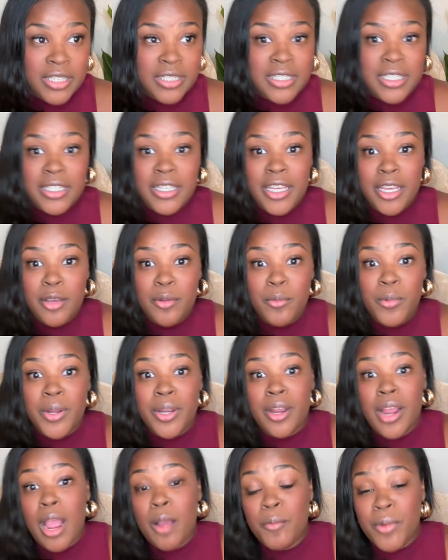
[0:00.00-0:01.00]
to get
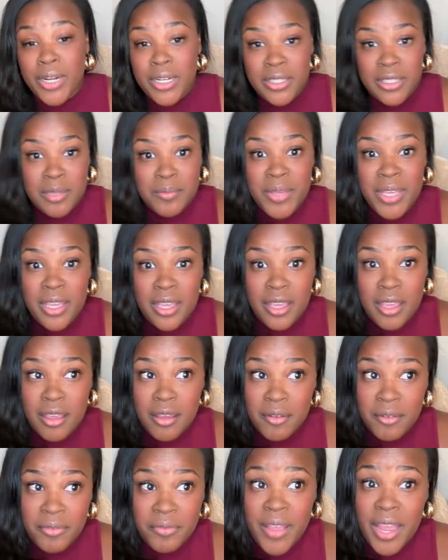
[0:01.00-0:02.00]
where I wanted to
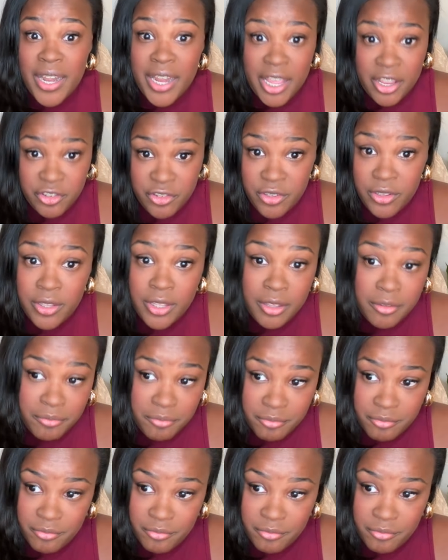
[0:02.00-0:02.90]
be financially.